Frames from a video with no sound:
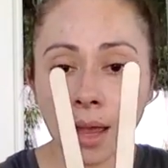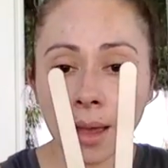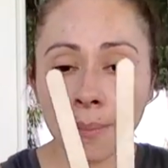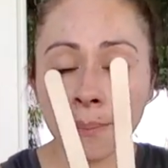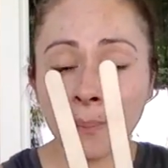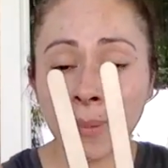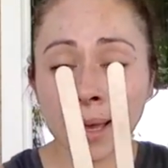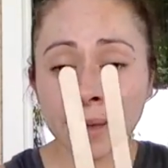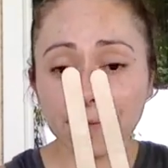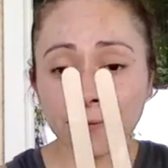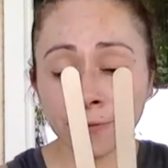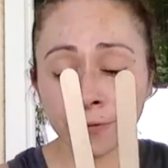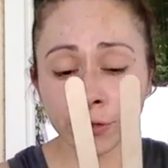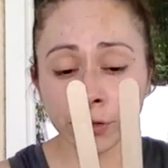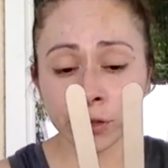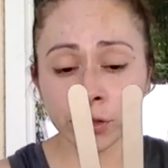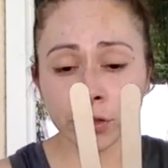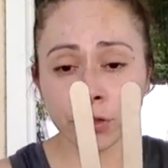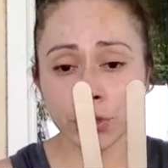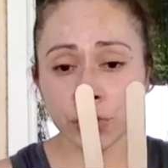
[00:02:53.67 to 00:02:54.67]
my
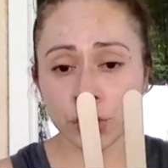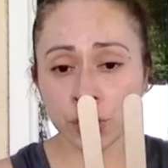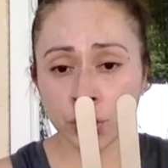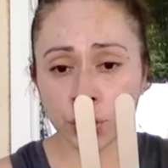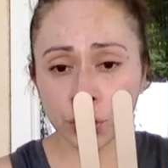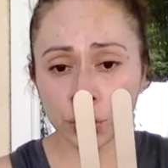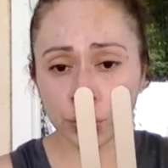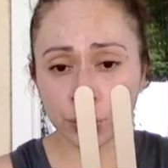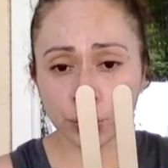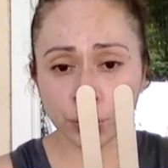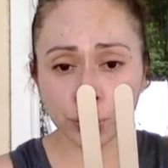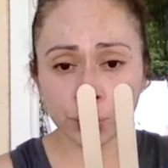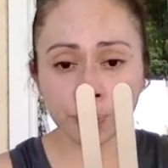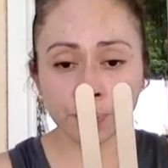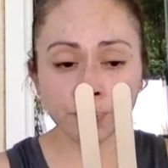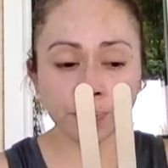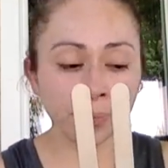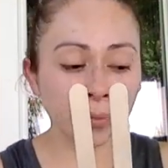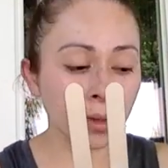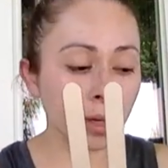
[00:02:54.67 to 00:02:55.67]
first two
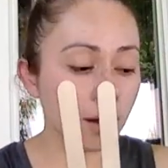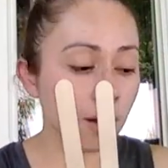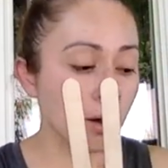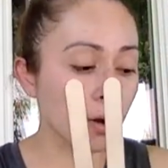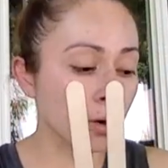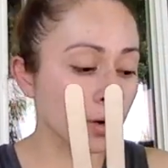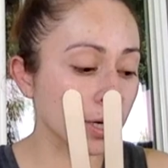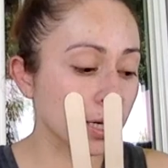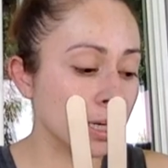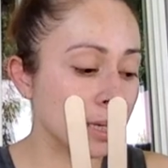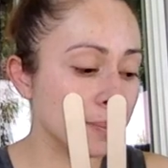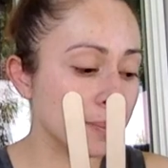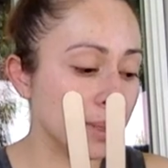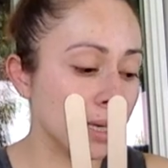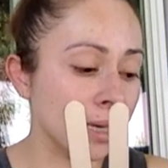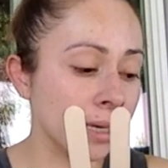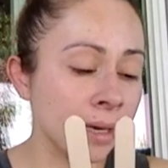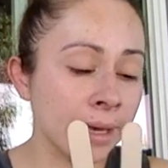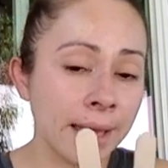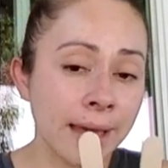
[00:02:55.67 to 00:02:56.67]
are going to
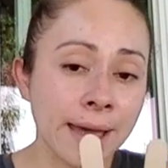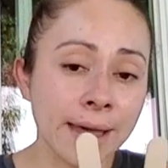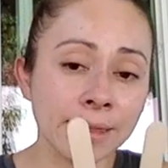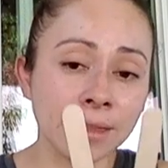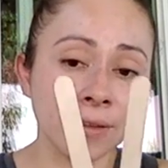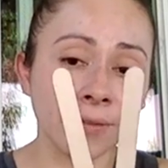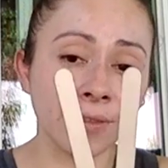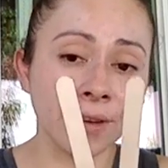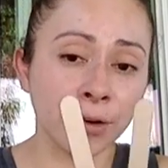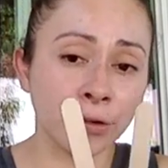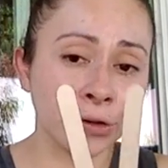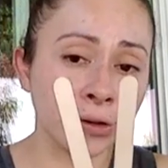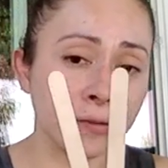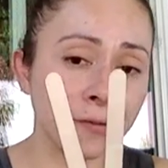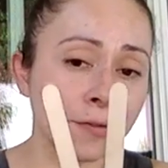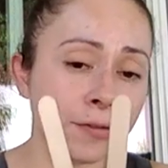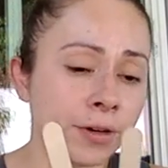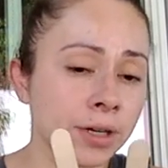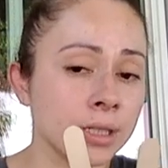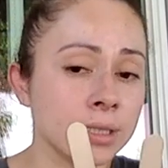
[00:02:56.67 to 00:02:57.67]
be at the very
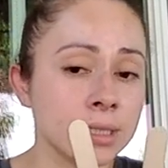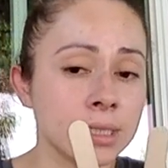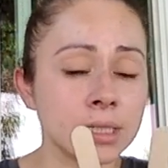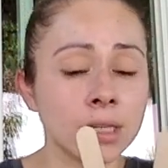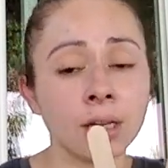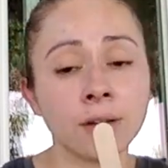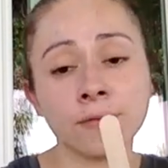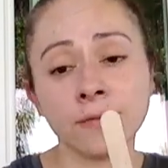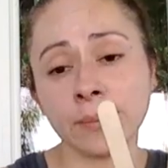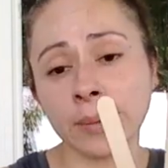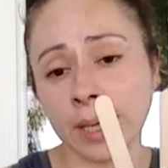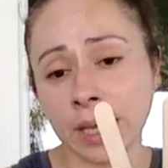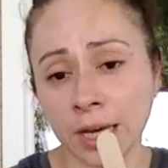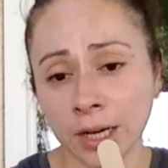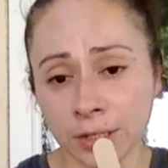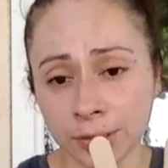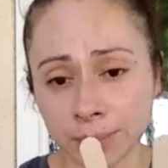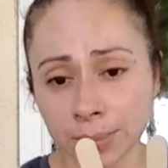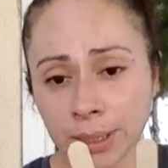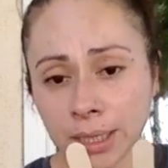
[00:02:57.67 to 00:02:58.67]
front of my
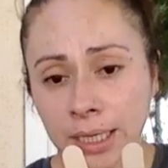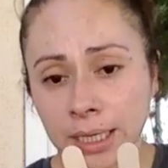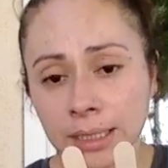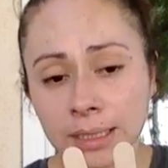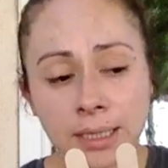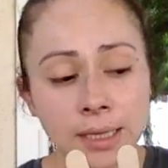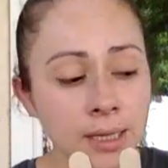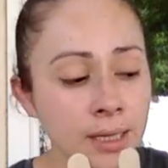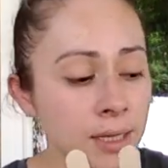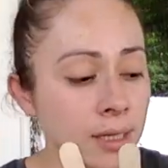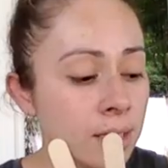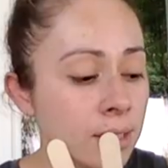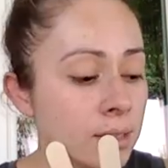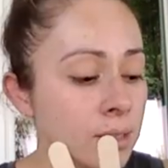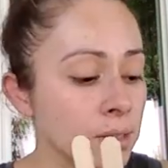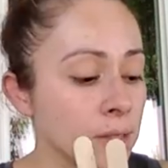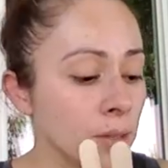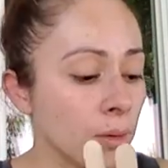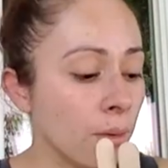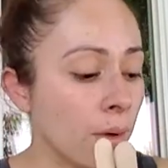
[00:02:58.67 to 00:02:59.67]
airplane.
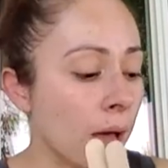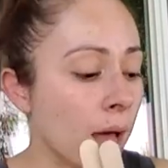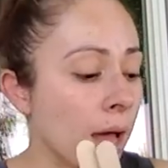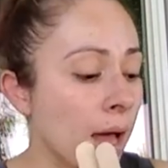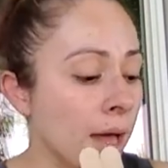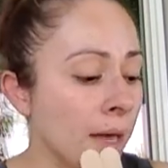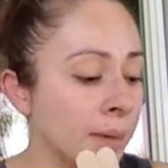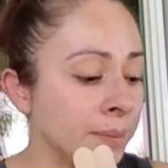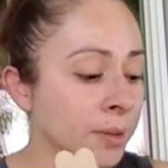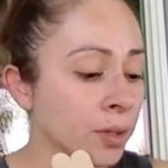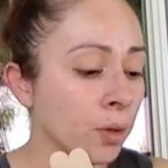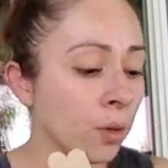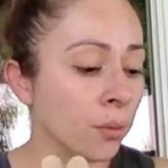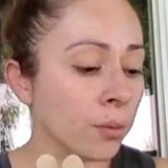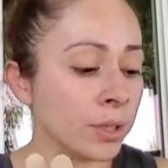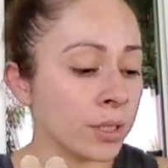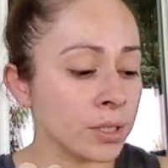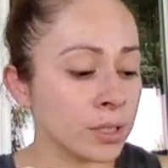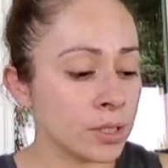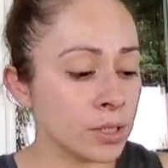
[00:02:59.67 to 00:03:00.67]
So I'm
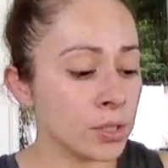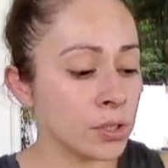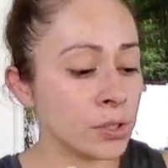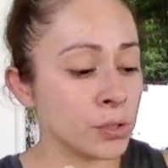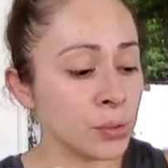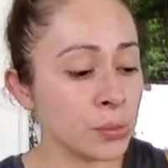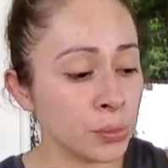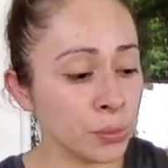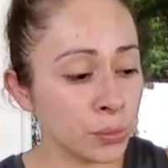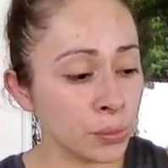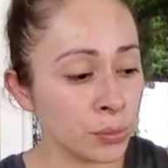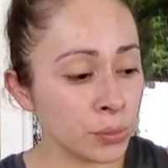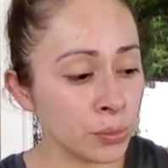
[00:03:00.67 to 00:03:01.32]
going to